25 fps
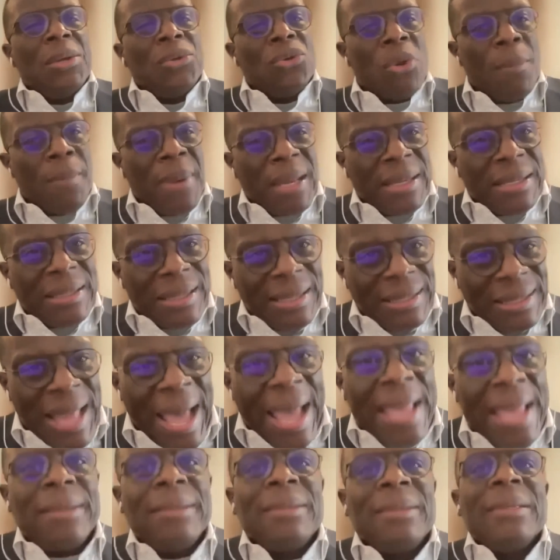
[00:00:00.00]
Number
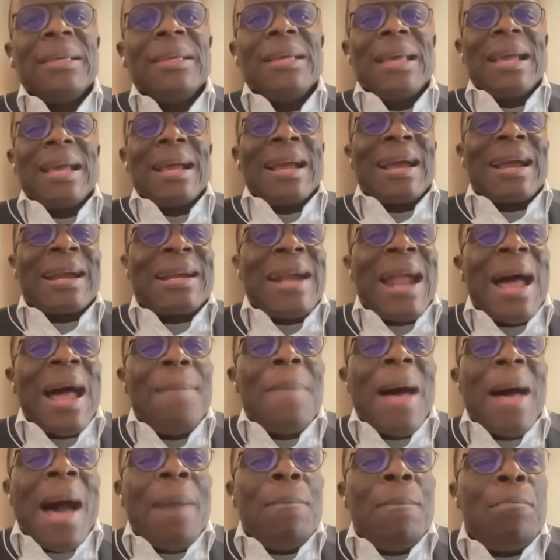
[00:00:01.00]
9,
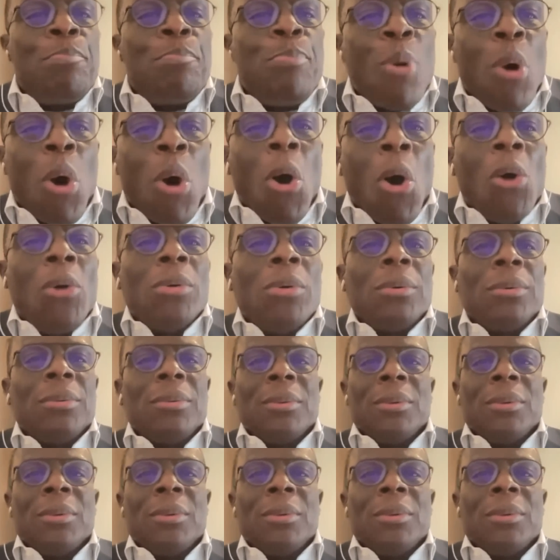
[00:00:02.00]
cram and pour,